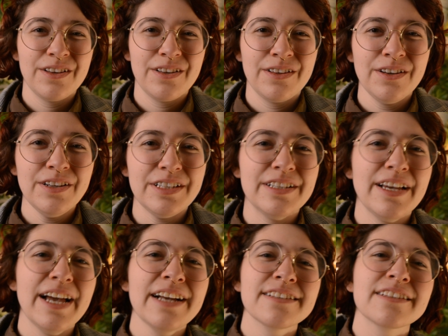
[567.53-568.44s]
Good,
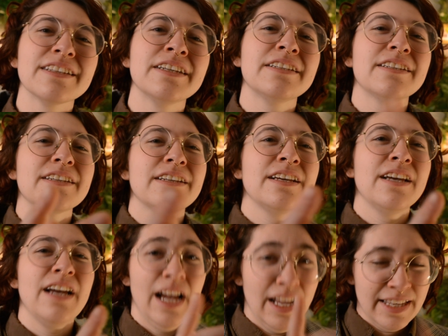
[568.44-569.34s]
excellent.
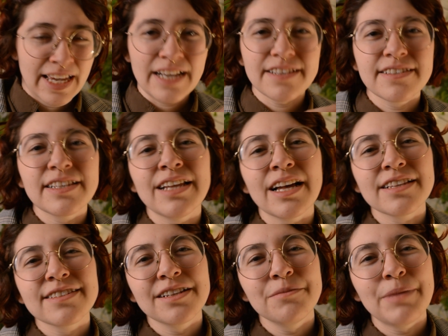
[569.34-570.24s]
Yes, and that
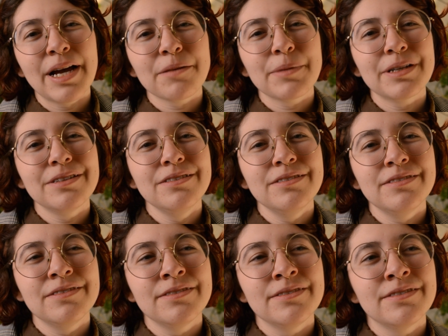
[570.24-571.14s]
send back button.
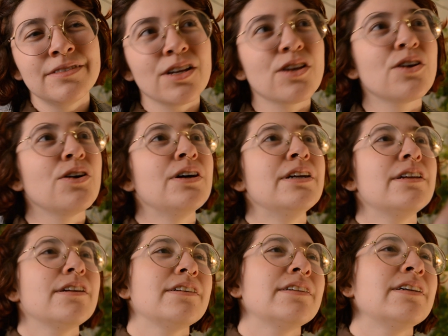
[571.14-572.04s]
Good.
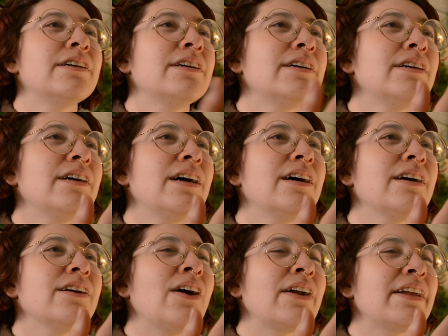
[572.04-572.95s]

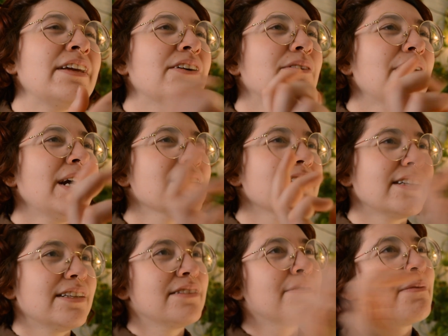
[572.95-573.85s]
Got it here.
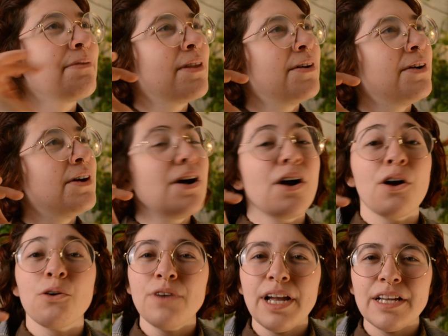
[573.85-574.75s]
Excellent.
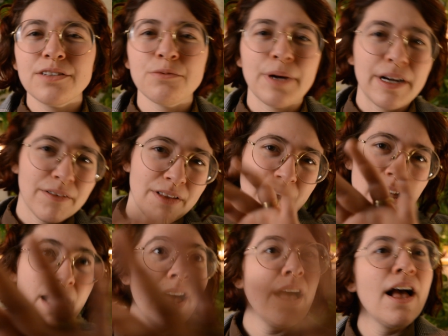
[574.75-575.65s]
All right, well,
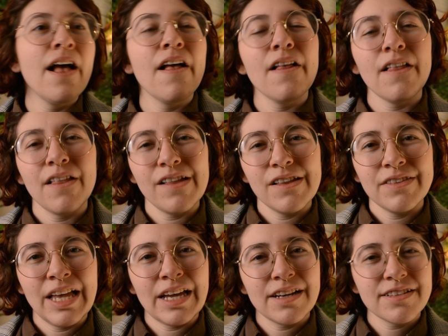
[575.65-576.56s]

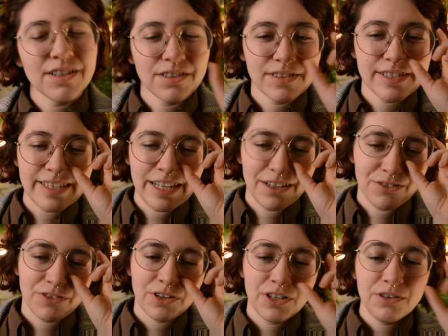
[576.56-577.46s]
that is all set
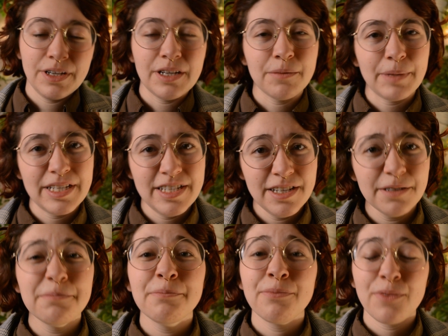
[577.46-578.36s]
for you here, my dear.
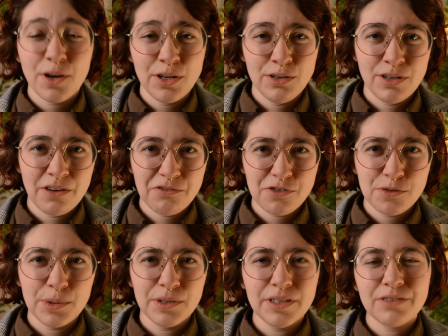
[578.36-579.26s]
Are you
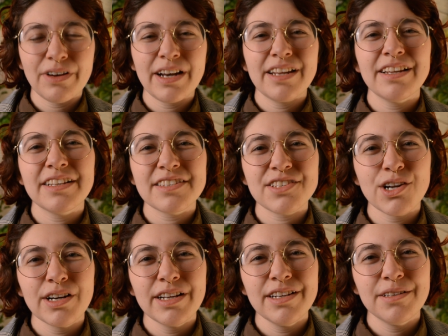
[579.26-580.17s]
comfortable and ready to get
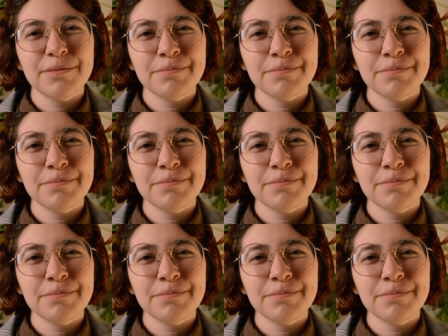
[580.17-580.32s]
started?